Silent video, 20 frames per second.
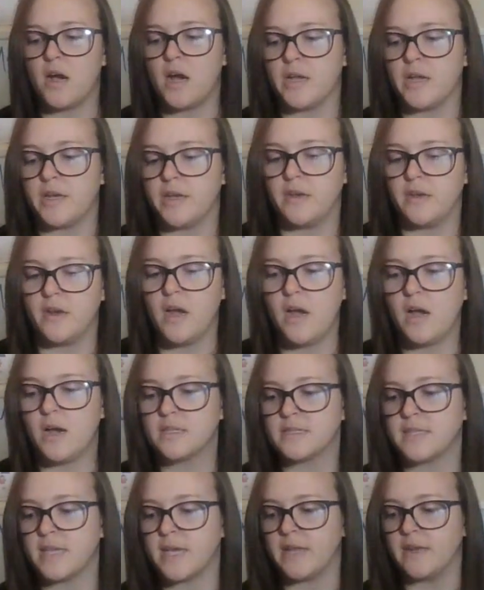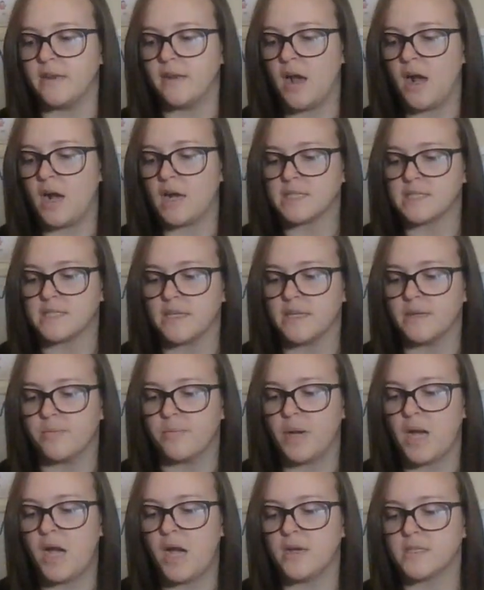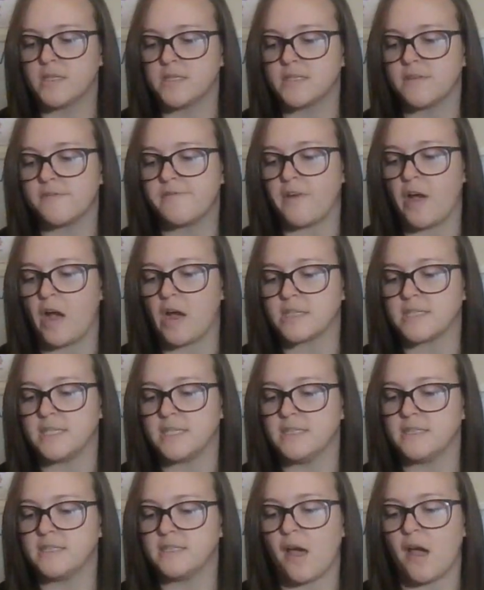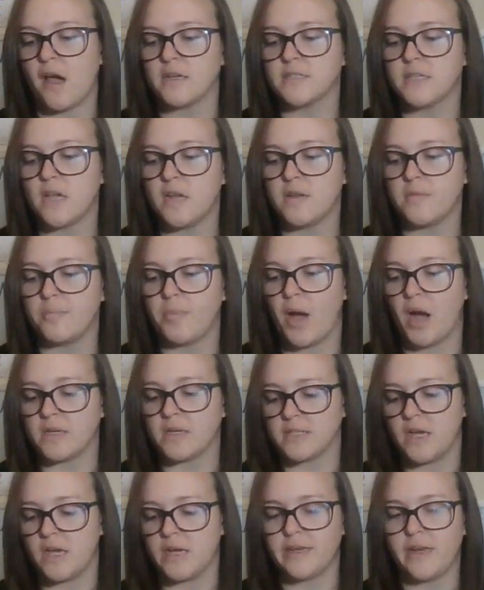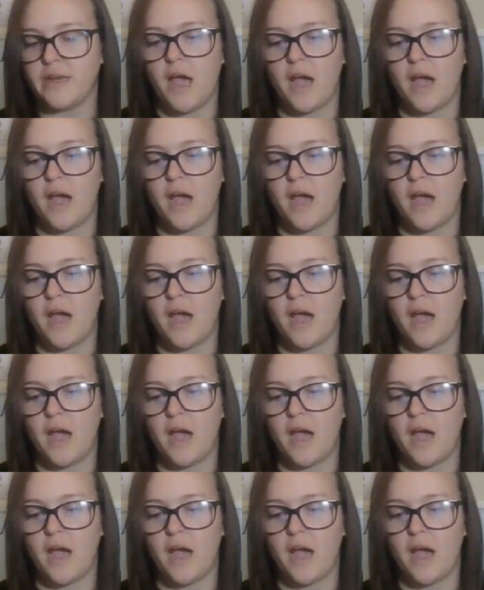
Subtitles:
on knocks and knocks in box, fox in socks on box on